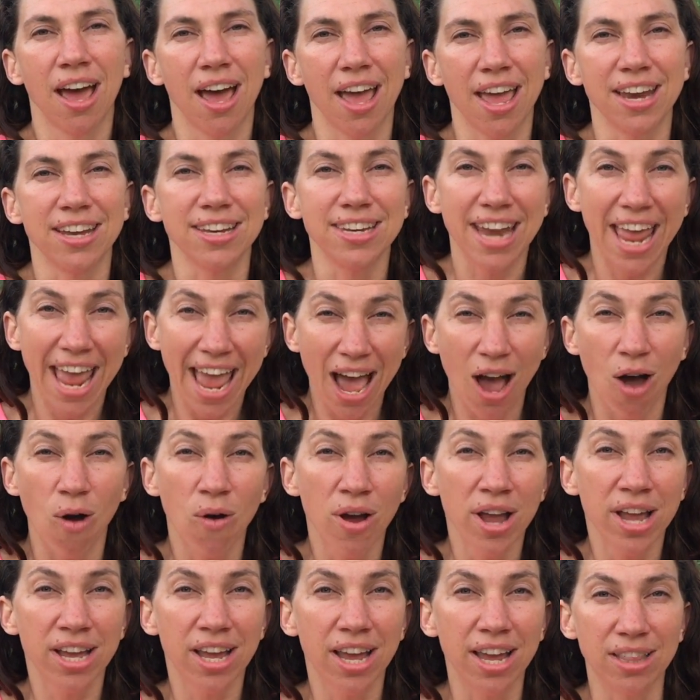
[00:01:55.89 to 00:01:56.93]
And now
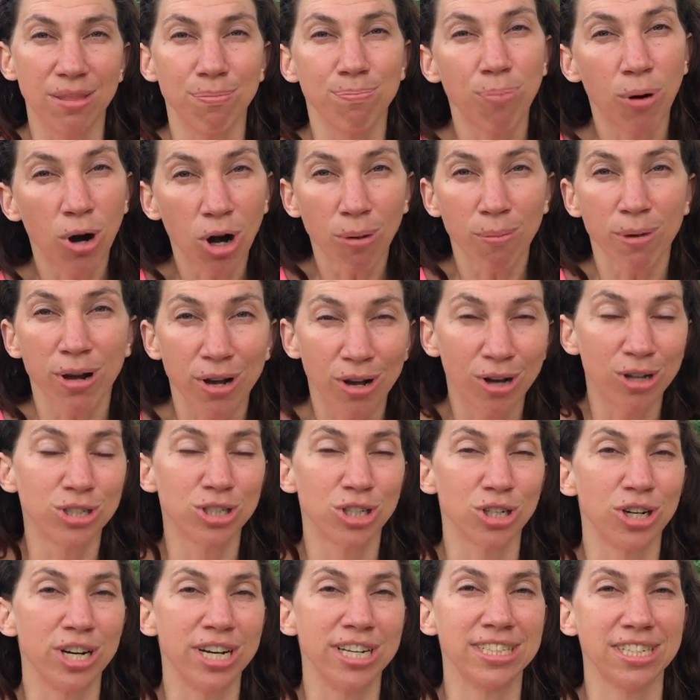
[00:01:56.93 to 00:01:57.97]
in
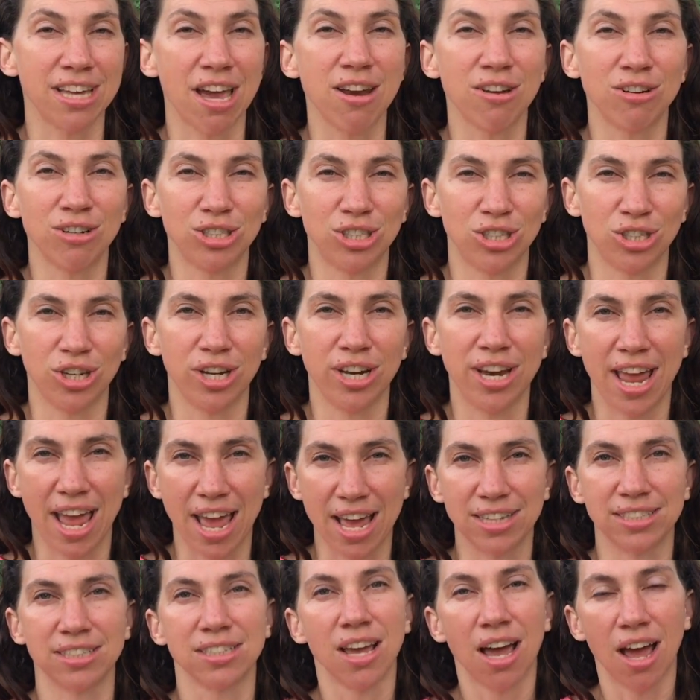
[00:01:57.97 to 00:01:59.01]
permaculture is understood
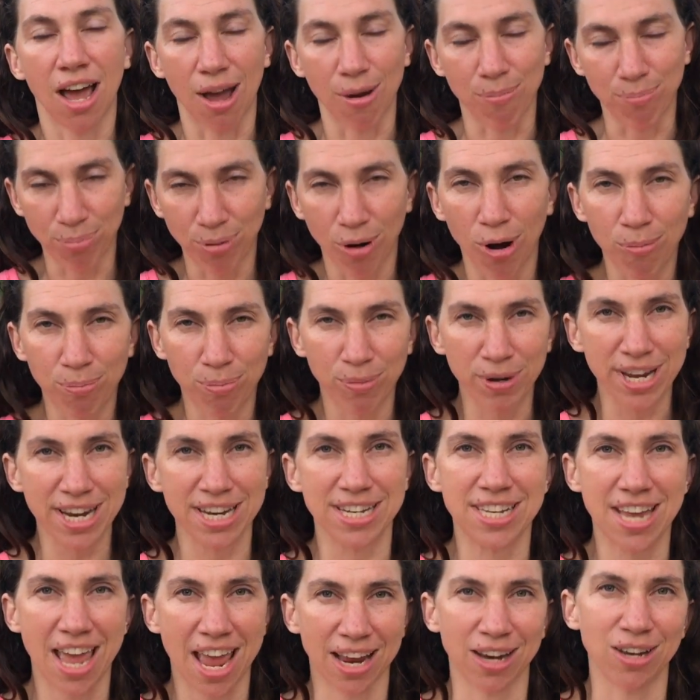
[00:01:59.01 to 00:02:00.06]
as
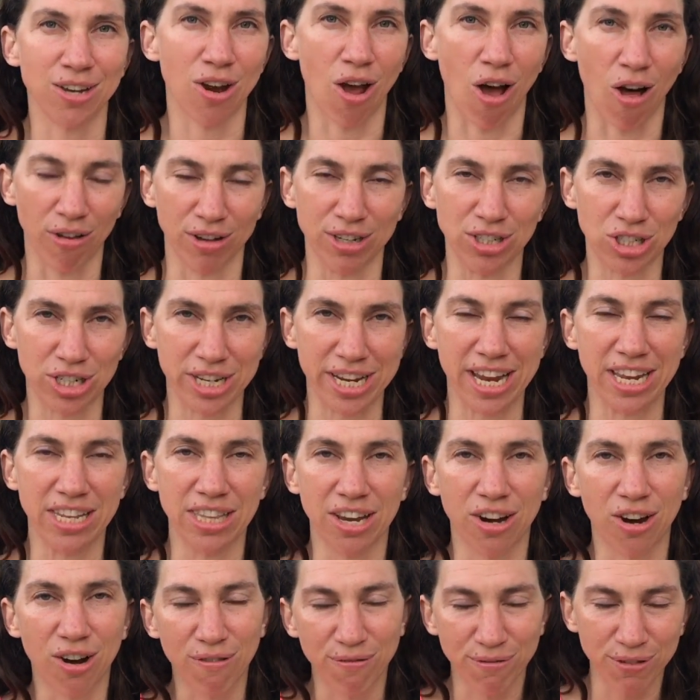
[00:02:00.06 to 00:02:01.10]
appropriate technology. And
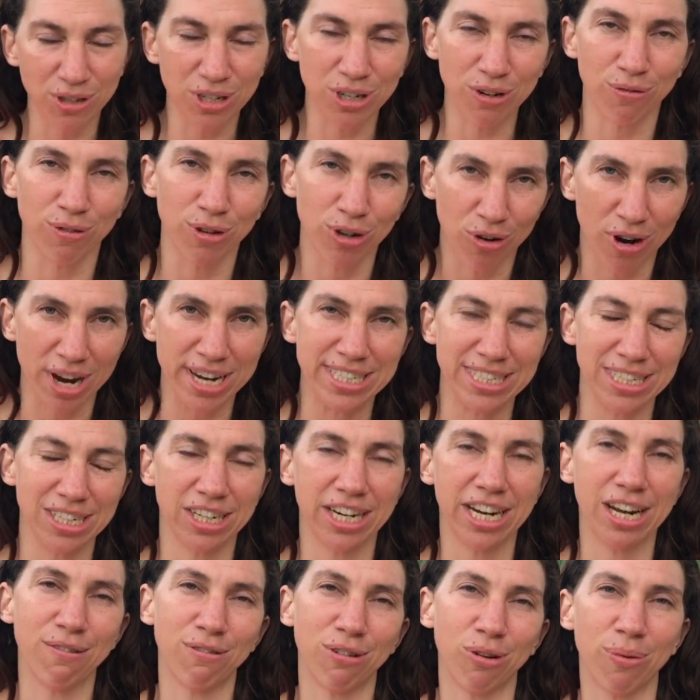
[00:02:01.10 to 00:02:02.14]
there are a few different
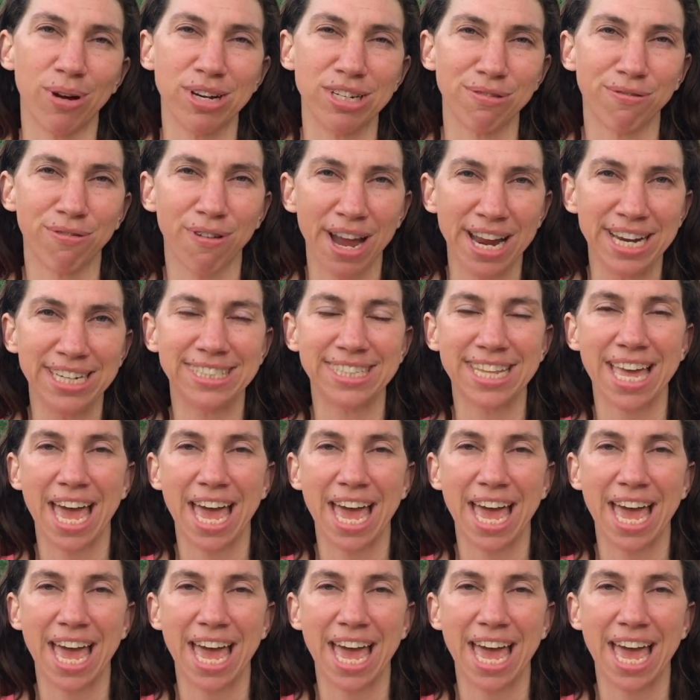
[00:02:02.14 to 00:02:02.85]
criteria for what defines